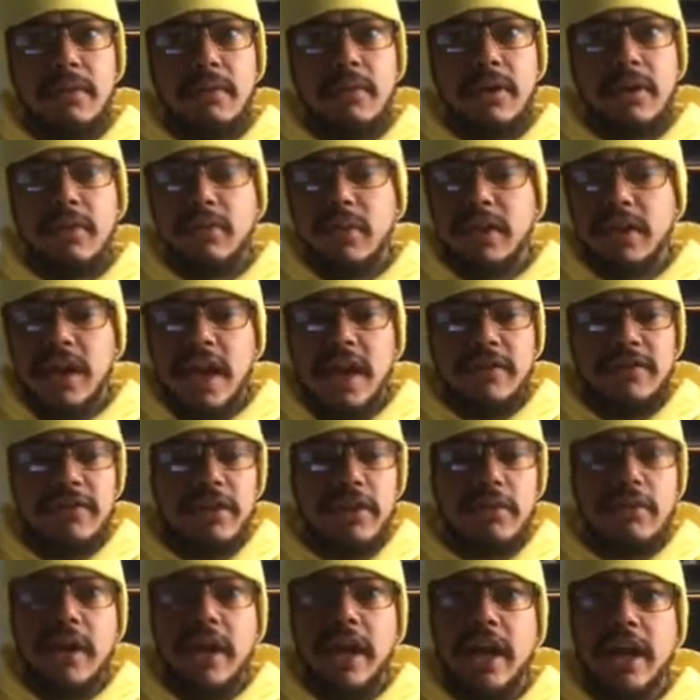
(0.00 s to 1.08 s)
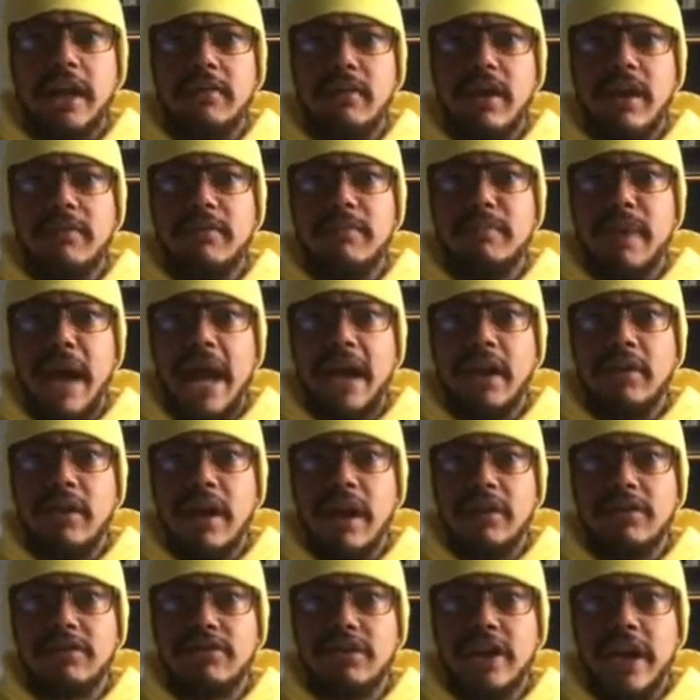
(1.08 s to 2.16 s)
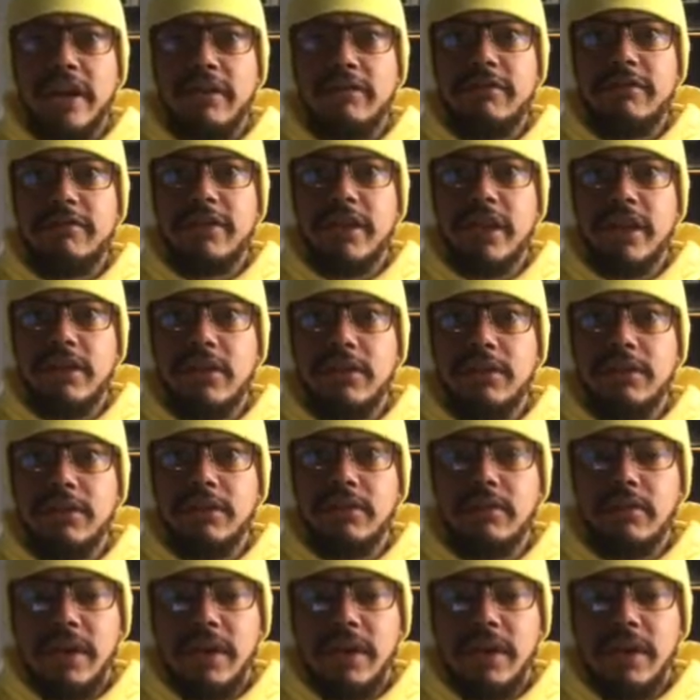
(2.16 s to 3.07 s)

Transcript: What what kind of terrain, right? Background check, field,